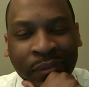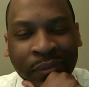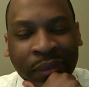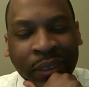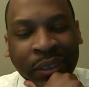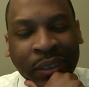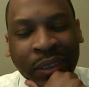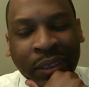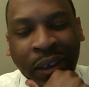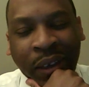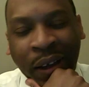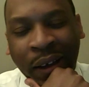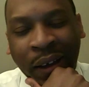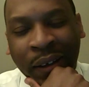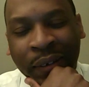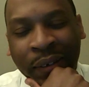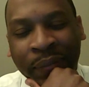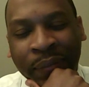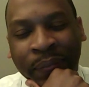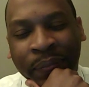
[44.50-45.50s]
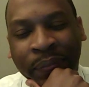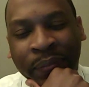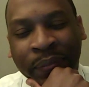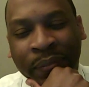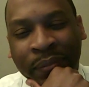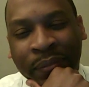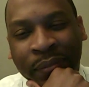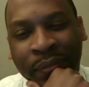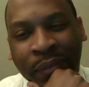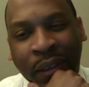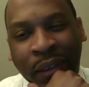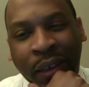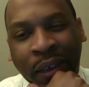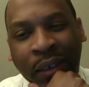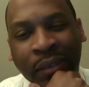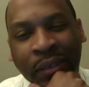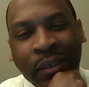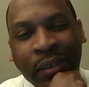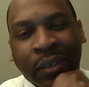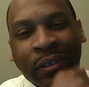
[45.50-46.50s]
This guy
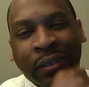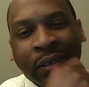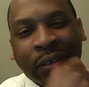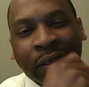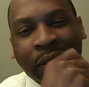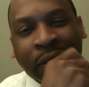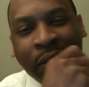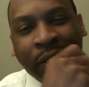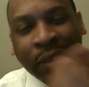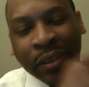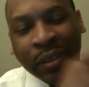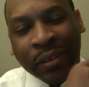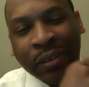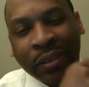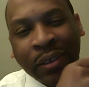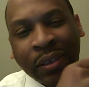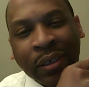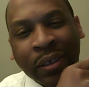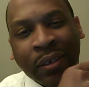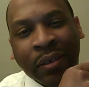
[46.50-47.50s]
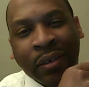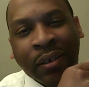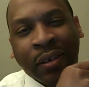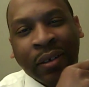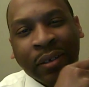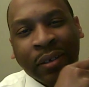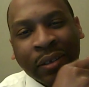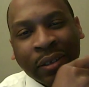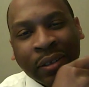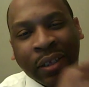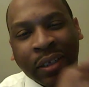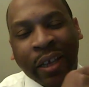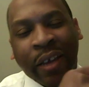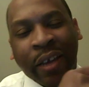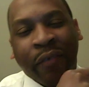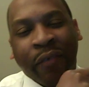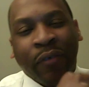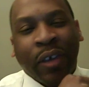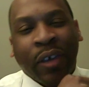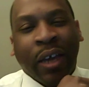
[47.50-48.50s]
is a sadistic
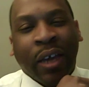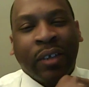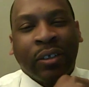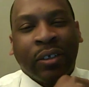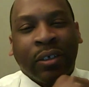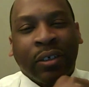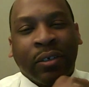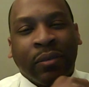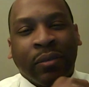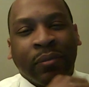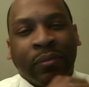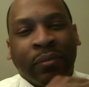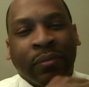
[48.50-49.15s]
slave catcher